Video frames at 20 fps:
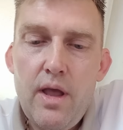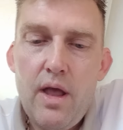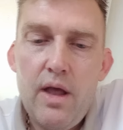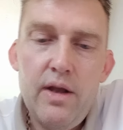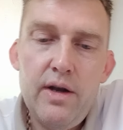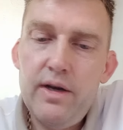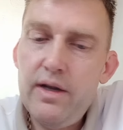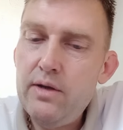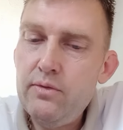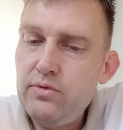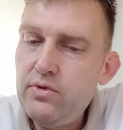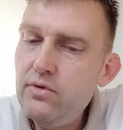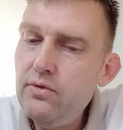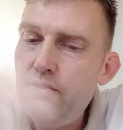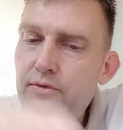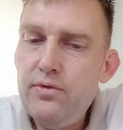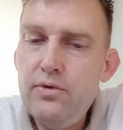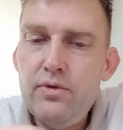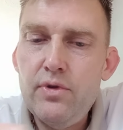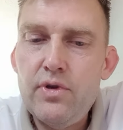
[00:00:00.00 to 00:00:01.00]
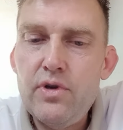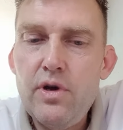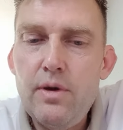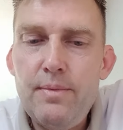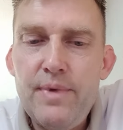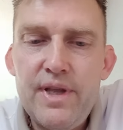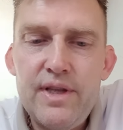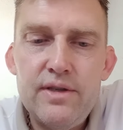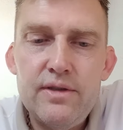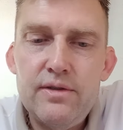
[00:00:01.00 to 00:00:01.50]
And I was going through the
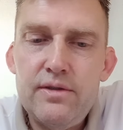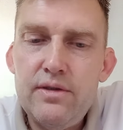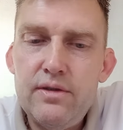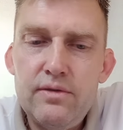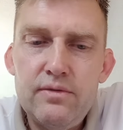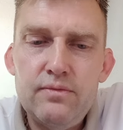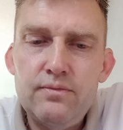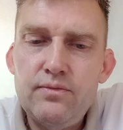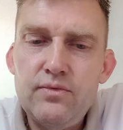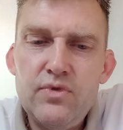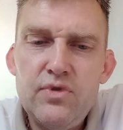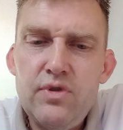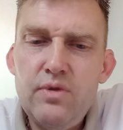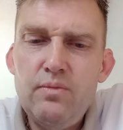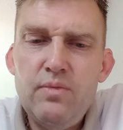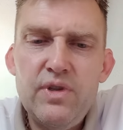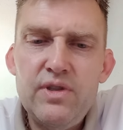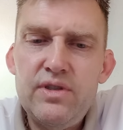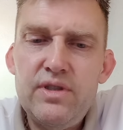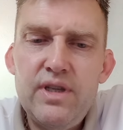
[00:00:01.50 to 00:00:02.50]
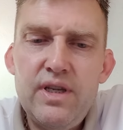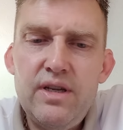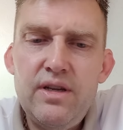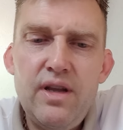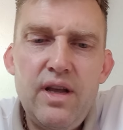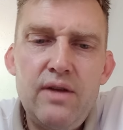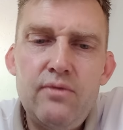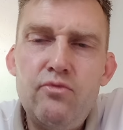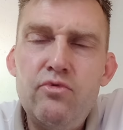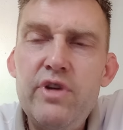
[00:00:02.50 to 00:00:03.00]
comments, and someone said
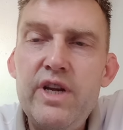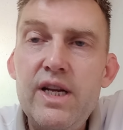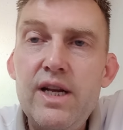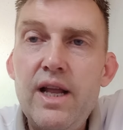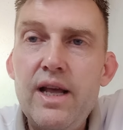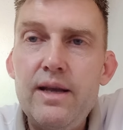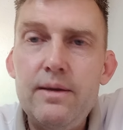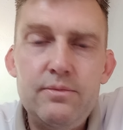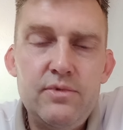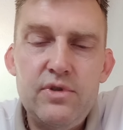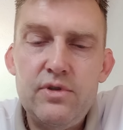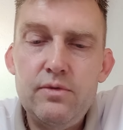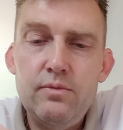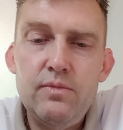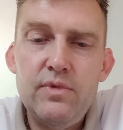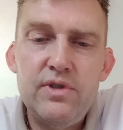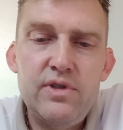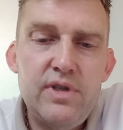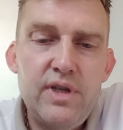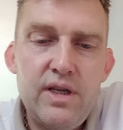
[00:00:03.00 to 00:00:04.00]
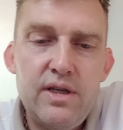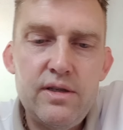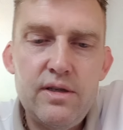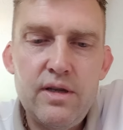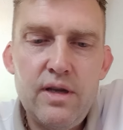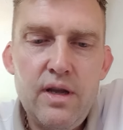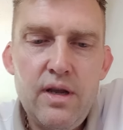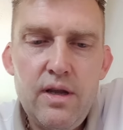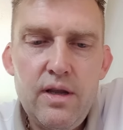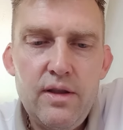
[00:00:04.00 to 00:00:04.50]
that I'd relapsed. Someone says
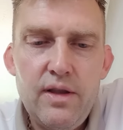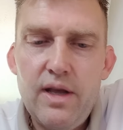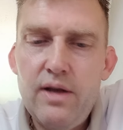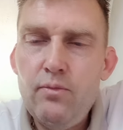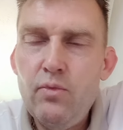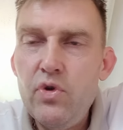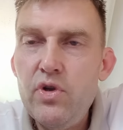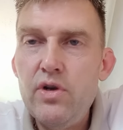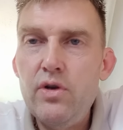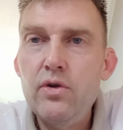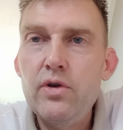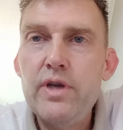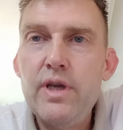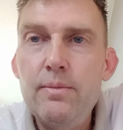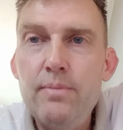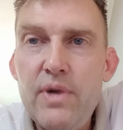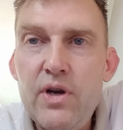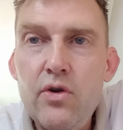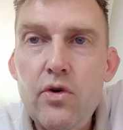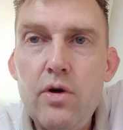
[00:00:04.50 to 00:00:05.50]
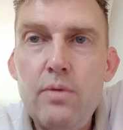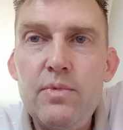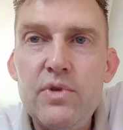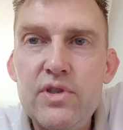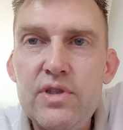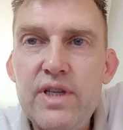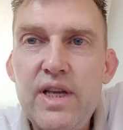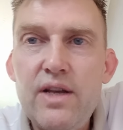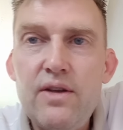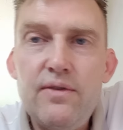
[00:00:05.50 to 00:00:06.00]
that I weren't looking my
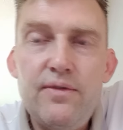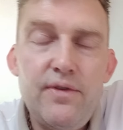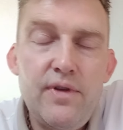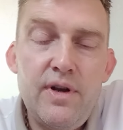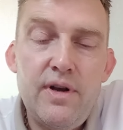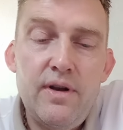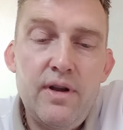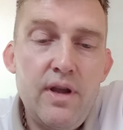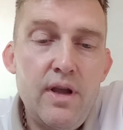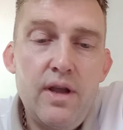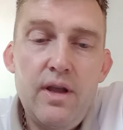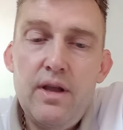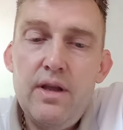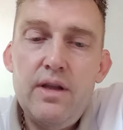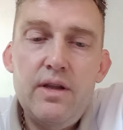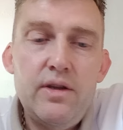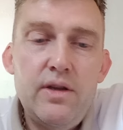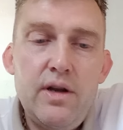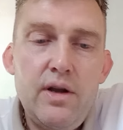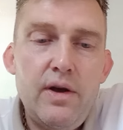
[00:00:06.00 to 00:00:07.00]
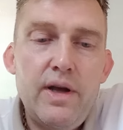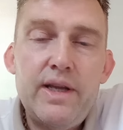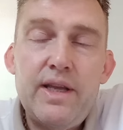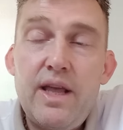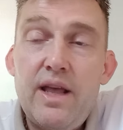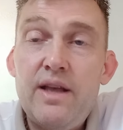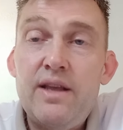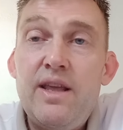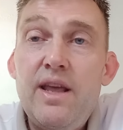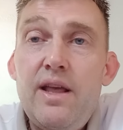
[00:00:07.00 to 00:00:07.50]
normal self. And, you know, I
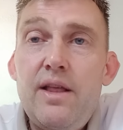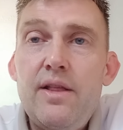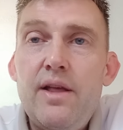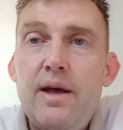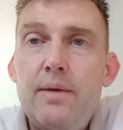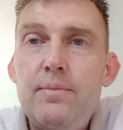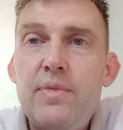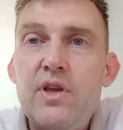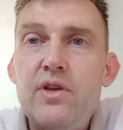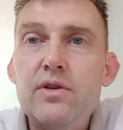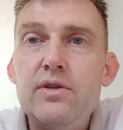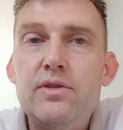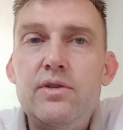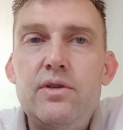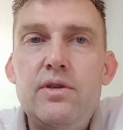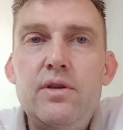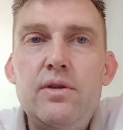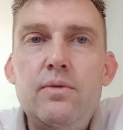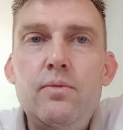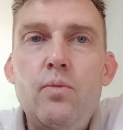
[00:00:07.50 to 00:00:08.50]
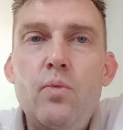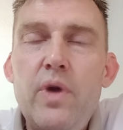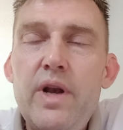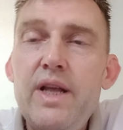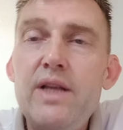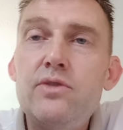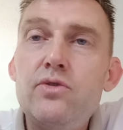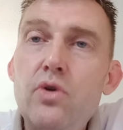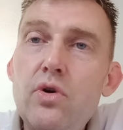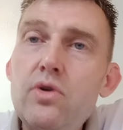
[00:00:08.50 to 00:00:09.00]
get that, because when
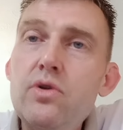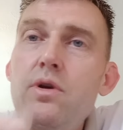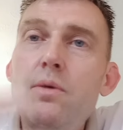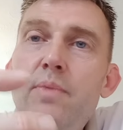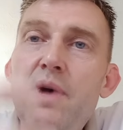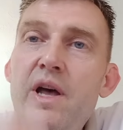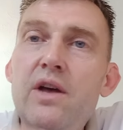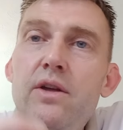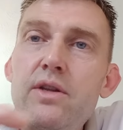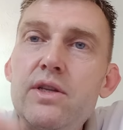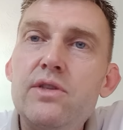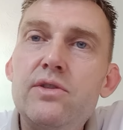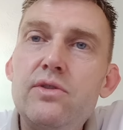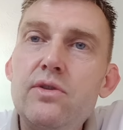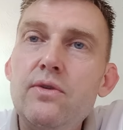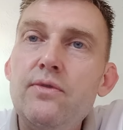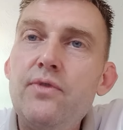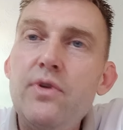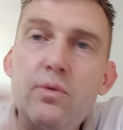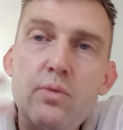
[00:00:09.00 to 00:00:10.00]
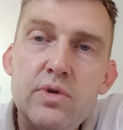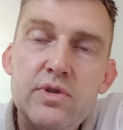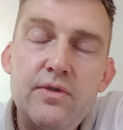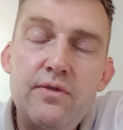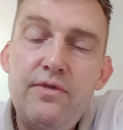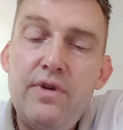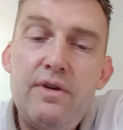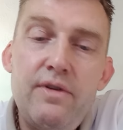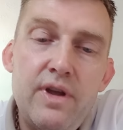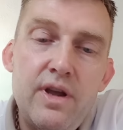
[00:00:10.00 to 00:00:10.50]
I talk about this stuff, it was a
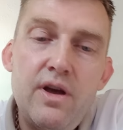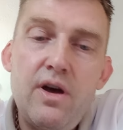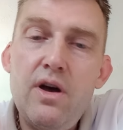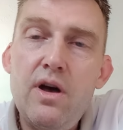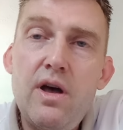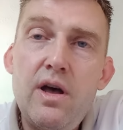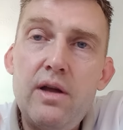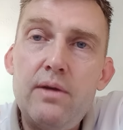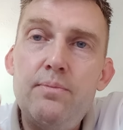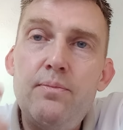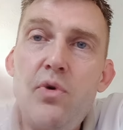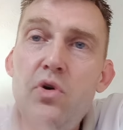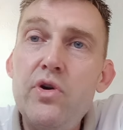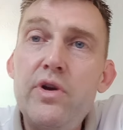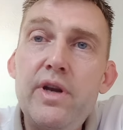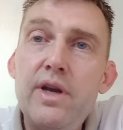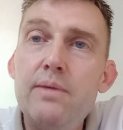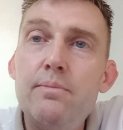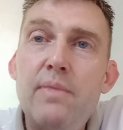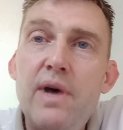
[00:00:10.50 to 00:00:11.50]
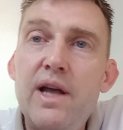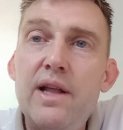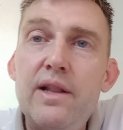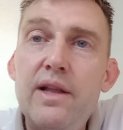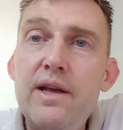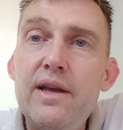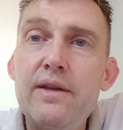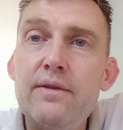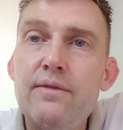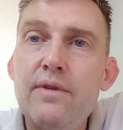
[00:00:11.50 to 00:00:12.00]
very hard point in my
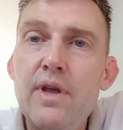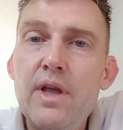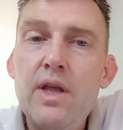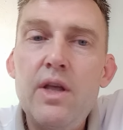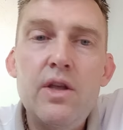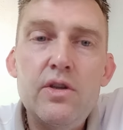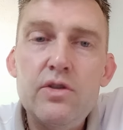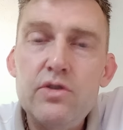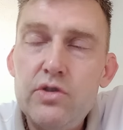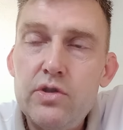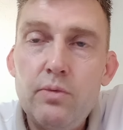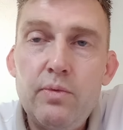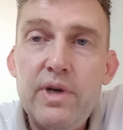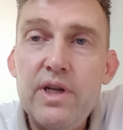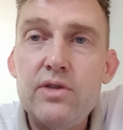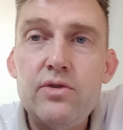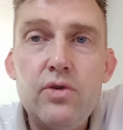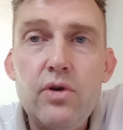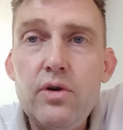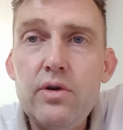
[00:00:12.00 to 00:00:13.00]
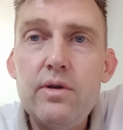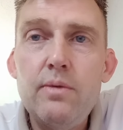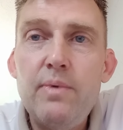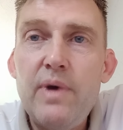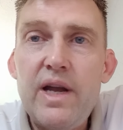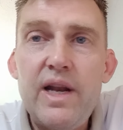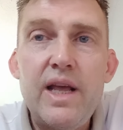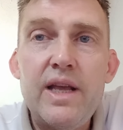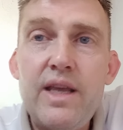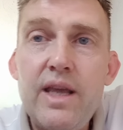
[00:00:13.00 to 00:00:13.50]
life. So when I talk
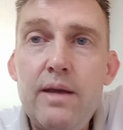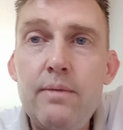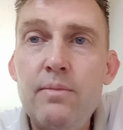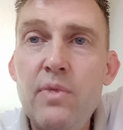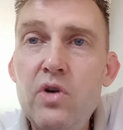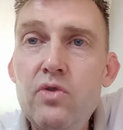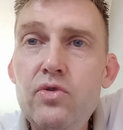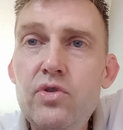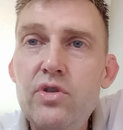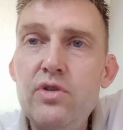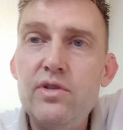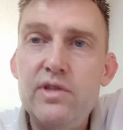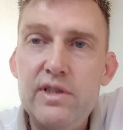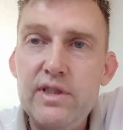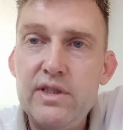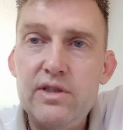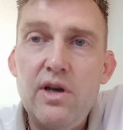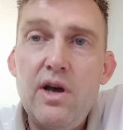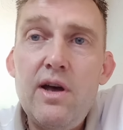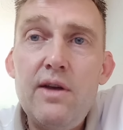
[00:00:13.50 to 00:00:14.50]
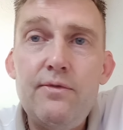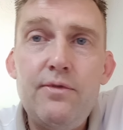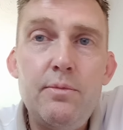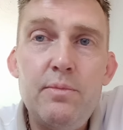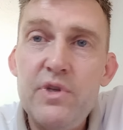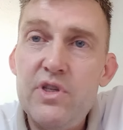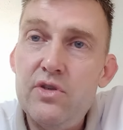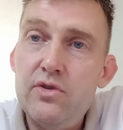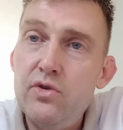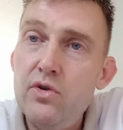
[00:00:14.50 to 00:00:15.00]
about it, I get emotional. It's hard for
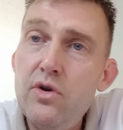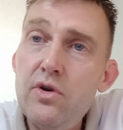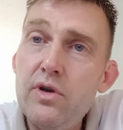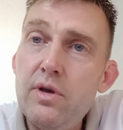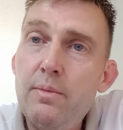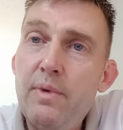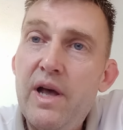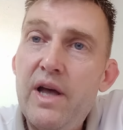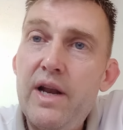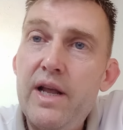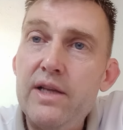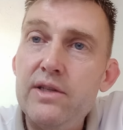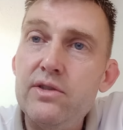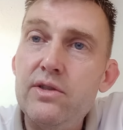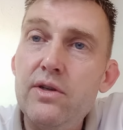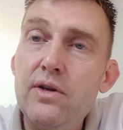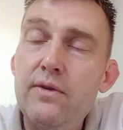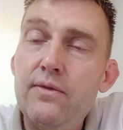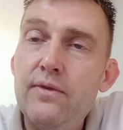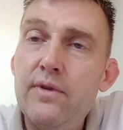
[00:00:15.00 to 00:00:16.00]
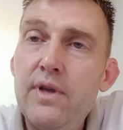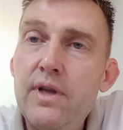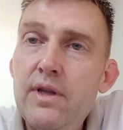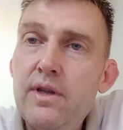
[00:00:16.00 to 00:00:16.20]
me to talk about that stuff.